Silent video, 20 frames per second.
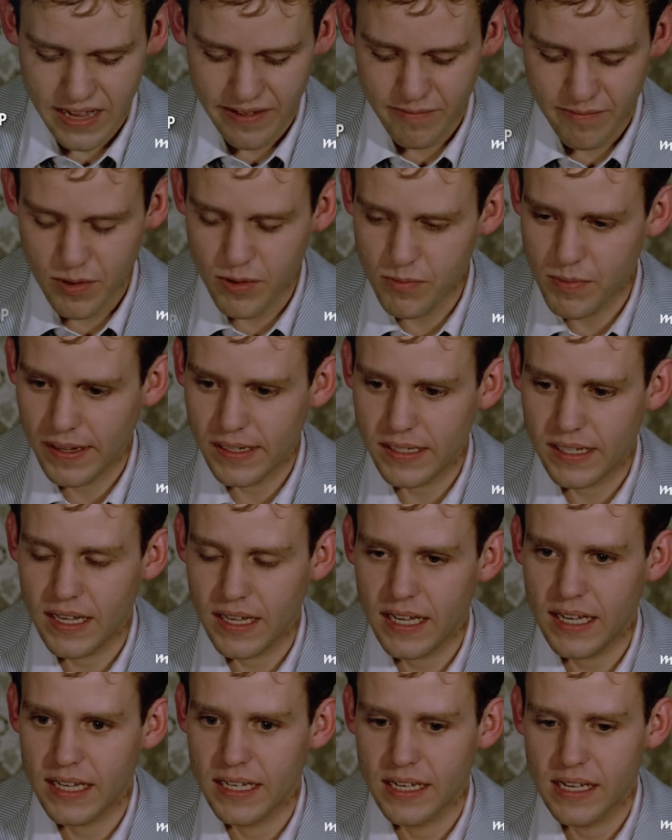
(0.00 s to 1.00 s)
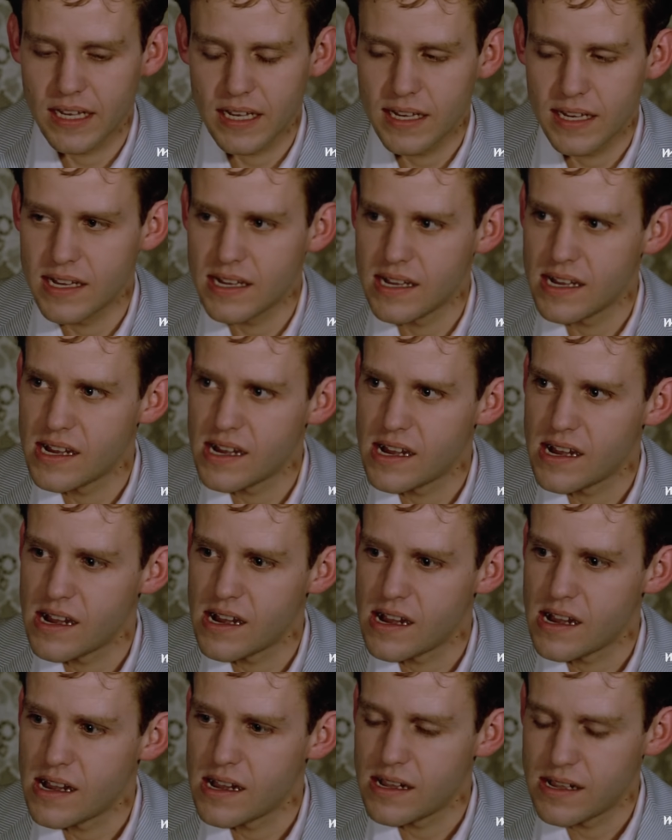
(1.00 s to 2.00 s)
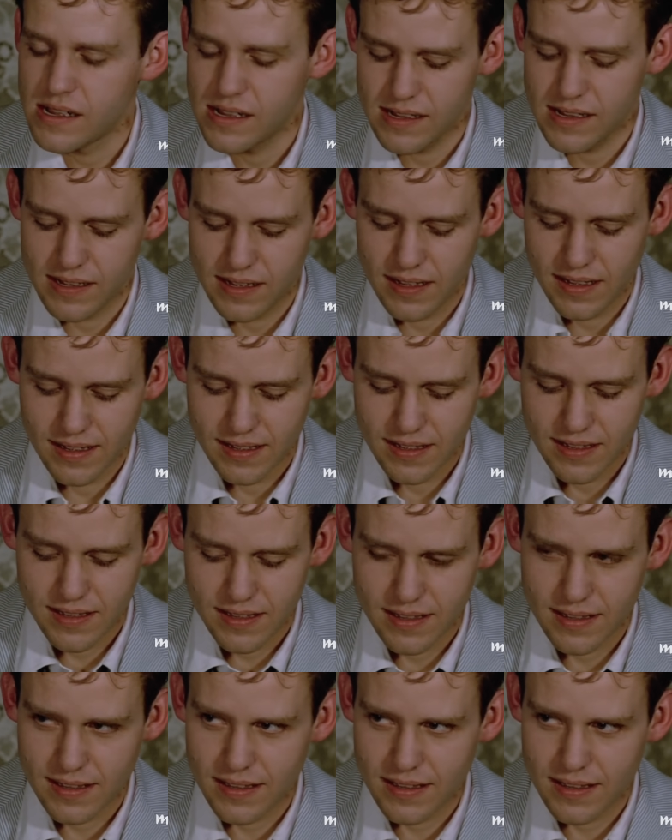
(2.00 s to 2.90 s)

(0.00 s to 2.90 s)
even move my tongue. Maybe you moved it too much.